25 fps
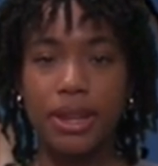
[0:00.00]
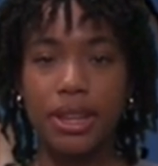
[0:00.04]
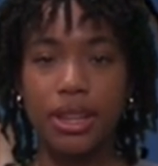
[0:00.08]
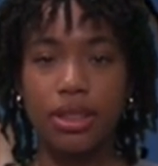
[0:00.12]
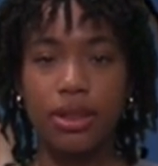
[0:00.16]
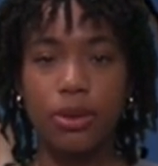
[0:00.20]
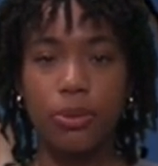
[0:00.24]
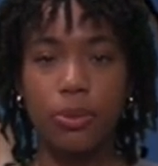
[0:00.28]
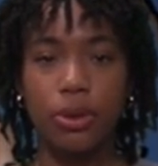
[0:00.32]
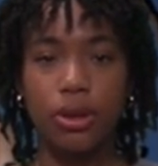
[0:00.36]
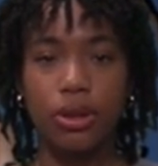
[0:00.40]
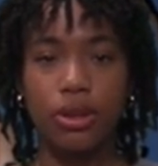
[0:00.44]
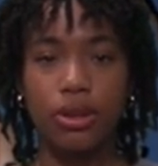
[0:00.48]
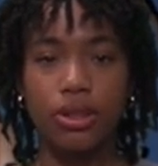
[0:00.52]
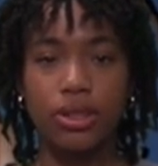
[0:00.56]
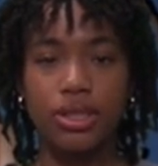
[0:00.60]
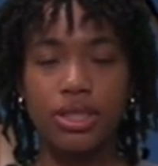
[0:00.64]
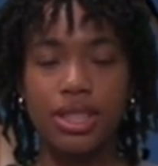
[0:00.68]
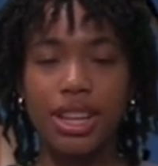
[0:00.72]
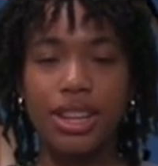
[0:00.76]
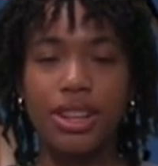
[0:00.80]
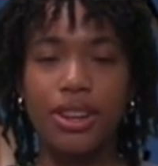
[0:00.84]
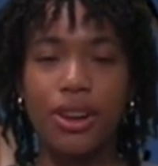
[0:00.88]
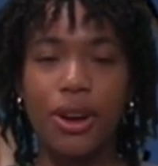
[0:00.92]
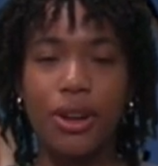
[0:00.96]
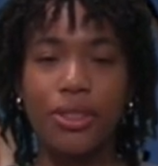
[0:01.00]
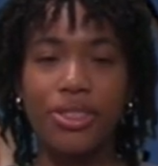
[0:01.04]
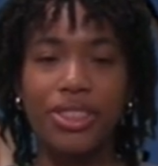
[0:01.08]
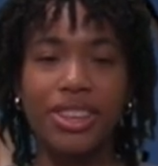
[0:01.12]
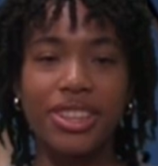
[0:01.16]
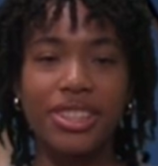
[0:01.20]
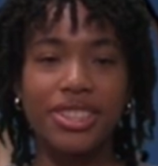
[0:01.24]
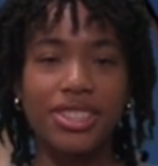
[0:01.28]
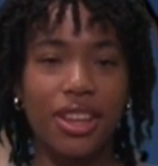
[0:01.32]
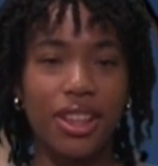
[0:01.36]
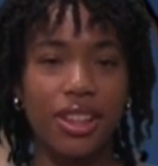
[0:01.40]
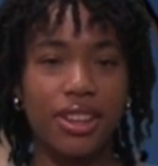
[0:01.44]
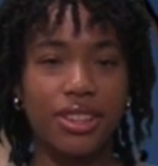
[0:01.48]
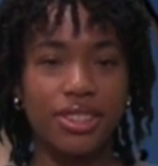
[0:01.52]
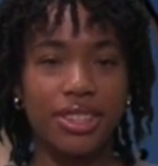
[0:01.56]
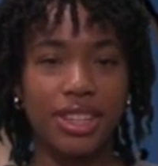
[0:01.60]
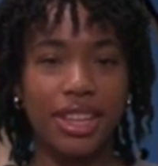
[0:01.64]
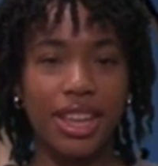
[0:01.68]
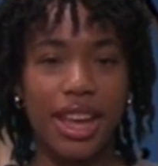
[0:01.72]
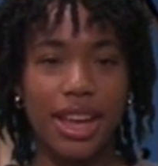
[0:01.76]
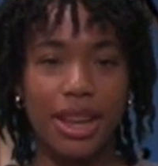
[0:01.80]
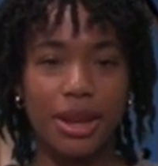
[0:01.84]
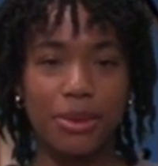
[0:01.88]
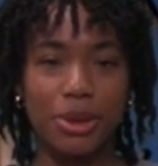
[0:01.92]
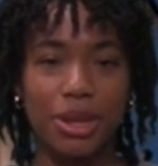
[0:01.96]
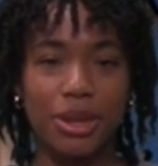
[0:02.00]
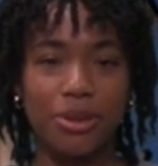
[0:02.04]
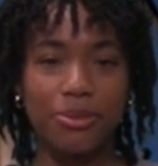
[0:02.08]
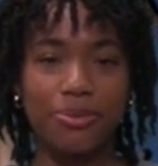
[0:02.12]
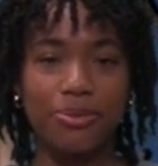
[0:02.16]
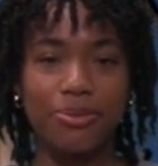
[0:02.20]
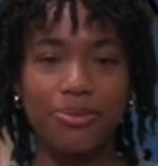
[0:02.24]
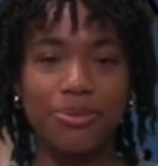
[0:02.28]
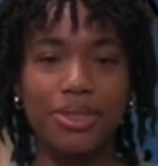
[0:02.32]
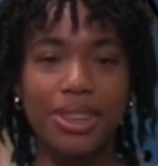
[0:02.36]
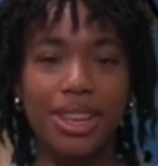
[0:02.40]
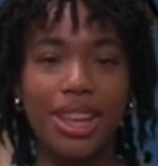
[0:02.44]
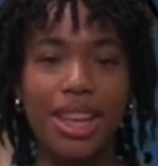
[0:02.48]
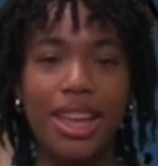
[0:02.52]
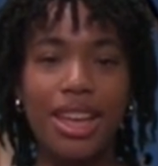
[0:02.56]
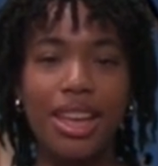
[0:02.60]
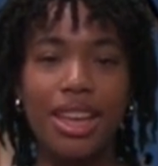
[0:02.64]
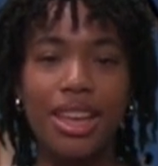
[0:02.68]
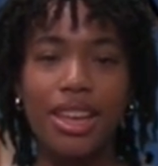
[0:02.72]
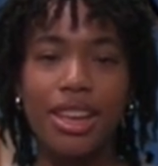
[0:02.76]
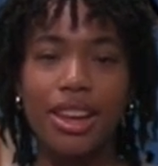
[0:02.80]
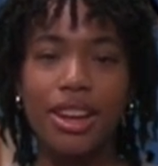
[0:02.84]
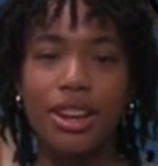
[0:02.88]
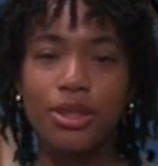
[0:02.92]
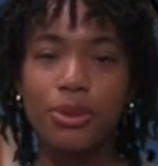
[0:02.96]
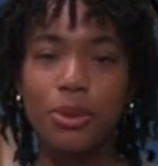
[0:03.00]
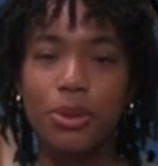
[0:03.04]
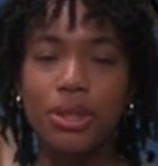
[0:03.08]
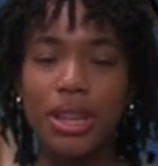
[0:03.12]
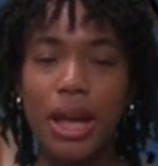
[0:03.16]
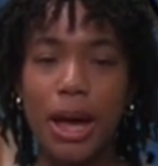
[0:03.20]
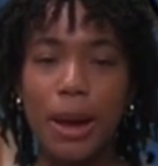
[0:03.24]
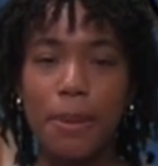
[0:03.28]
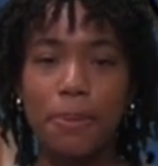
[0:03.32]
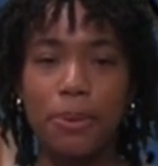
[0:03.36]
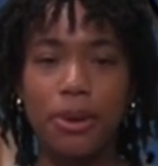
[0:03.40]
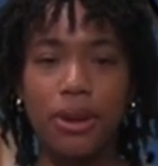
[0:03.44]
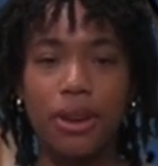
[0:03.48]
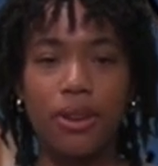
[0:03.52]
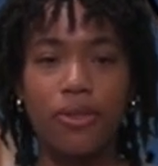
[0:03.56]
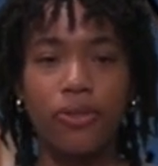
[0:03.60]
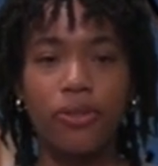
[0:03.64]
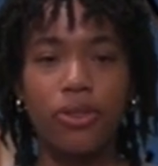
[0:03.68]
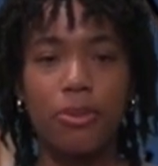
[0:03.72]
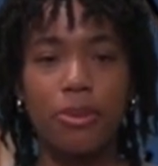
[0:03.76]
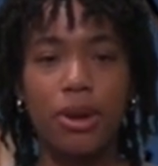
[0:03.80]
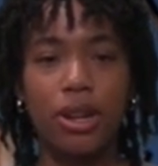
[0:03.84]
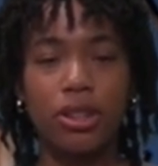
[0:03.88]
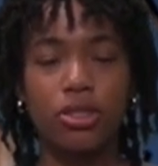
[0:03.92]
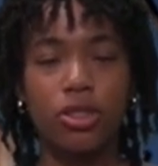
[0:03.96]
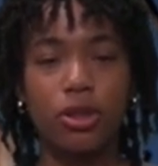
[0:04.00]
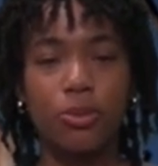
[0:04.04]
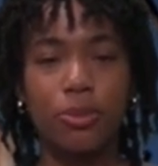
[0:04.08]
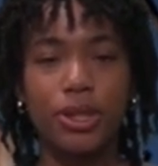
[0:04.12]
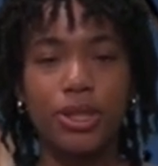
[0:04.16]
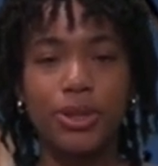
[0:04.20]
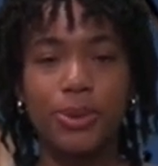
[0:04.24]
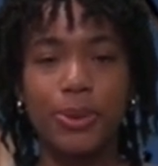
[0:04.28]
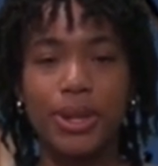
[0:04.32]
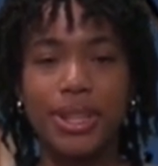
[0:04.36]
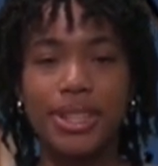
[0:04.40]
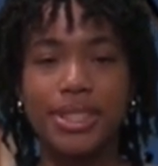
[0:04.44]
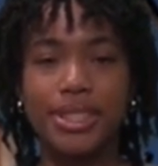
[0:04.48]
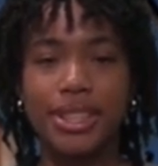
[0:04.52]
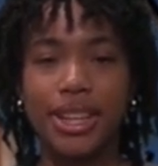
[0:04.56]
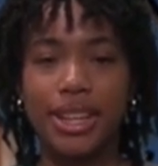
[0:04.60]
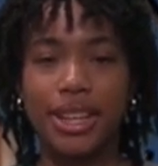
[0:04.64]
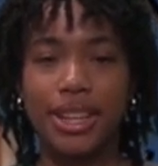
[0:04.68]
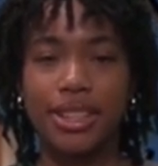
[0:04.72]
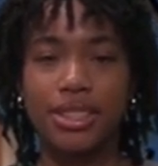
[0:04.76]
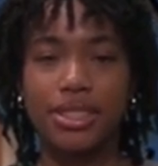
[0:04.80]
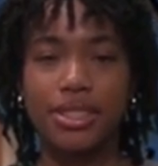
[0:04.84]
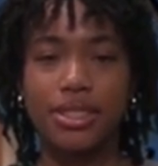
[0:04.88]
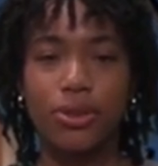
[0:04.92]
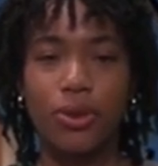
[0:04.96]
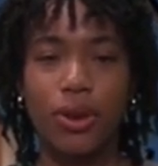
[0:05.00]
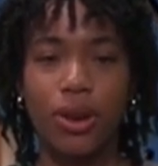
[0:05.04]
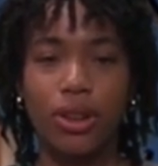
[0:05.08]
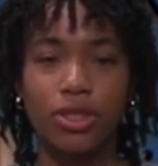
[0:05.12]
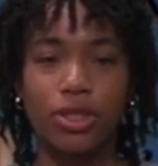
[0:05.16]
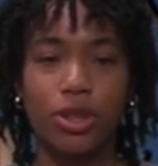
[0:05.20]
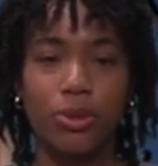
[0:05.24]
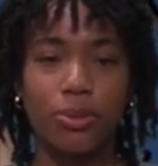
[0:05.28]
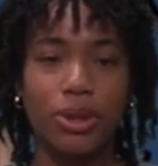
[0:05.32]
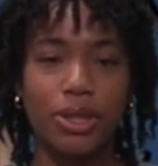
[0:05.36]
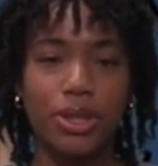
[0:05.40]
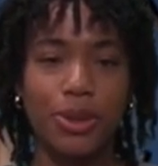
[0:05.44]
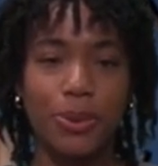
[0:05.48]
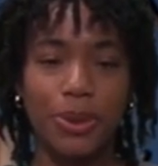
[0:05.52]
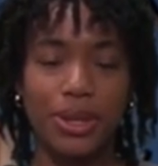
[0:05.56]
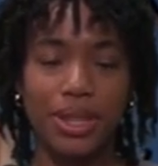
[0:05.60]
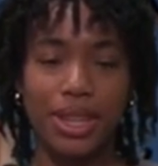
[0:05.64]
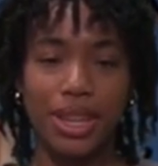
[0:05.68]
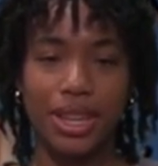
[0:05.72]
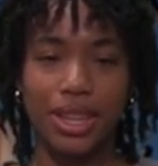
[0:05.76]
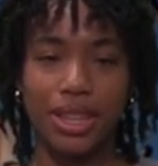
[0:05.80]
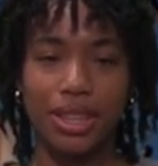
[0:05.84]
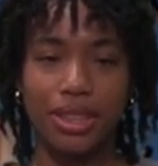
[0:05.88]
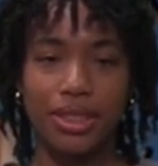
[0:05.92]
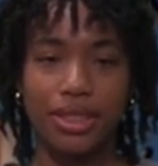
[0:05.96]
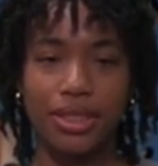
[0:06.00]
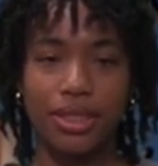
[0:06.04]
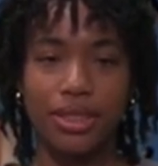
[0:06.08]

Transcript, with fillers: in the world and All Things Scholars Academy. Here's what's happening from October 22nd to October 28th.